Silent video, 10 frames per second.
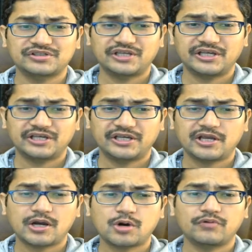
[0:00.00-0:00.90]

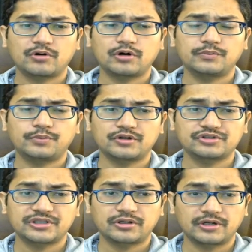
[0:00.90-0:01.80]
anyhow our all
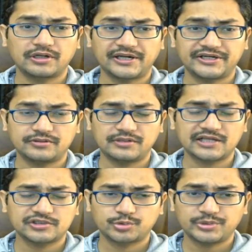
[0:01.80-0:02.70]
pawns are on the light
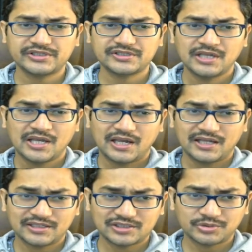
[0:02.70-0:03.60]
dark squares,
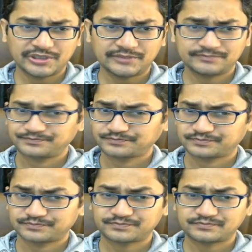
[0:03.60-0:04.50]
and that's why
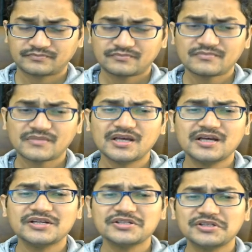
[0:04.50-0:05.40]

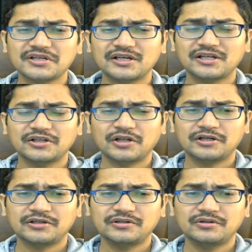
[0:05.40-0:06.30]
it's
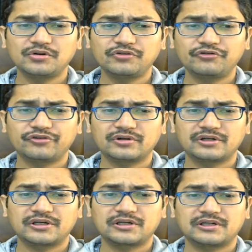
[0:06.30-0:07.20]
not good
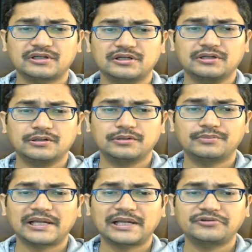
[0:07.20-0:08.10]
for
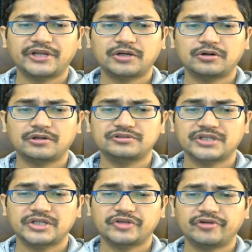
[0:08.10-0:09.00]
black to take on
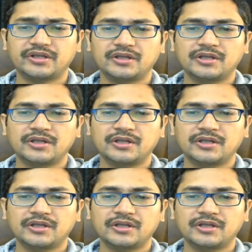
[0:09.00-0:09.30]
c3,